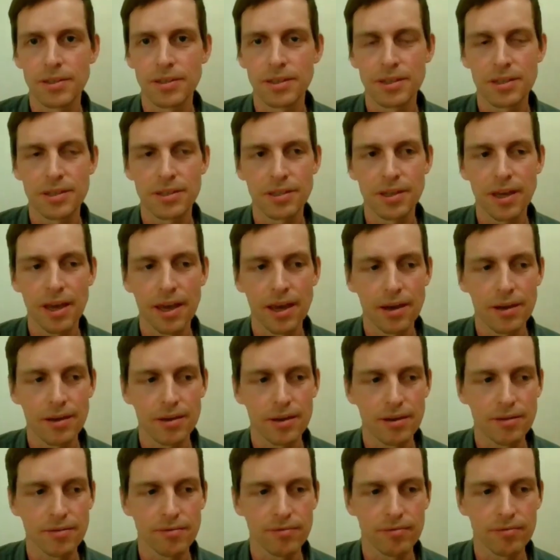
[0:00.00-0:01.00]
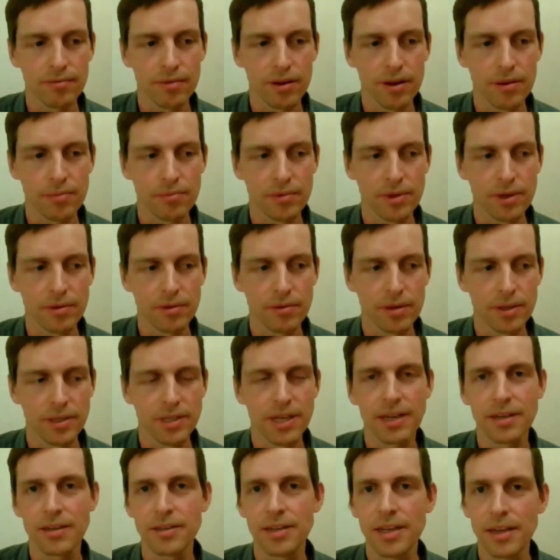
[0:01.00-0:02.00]
us the scale of the
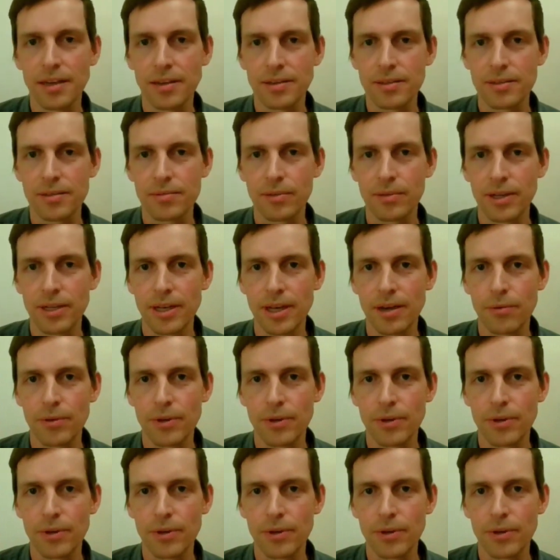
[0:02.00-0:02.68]
techniques right now.